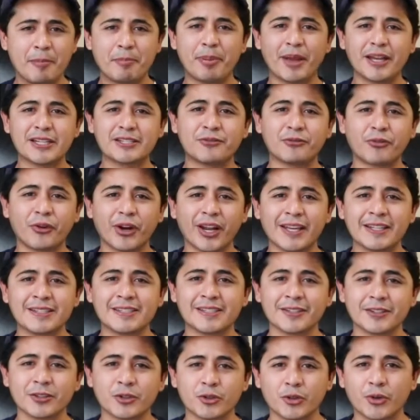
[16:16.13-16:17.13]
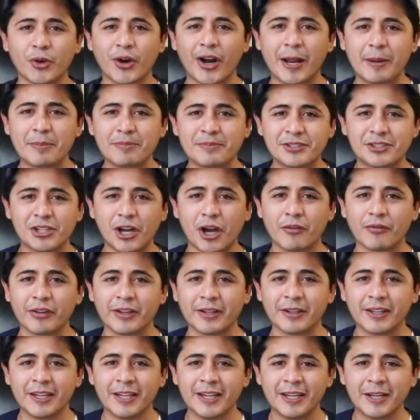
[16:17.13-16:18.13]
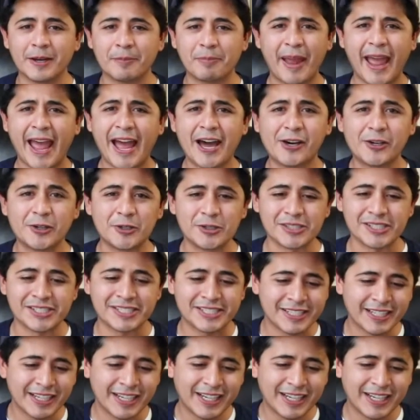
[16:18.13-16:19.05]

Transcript: best friends and crime-solving pals.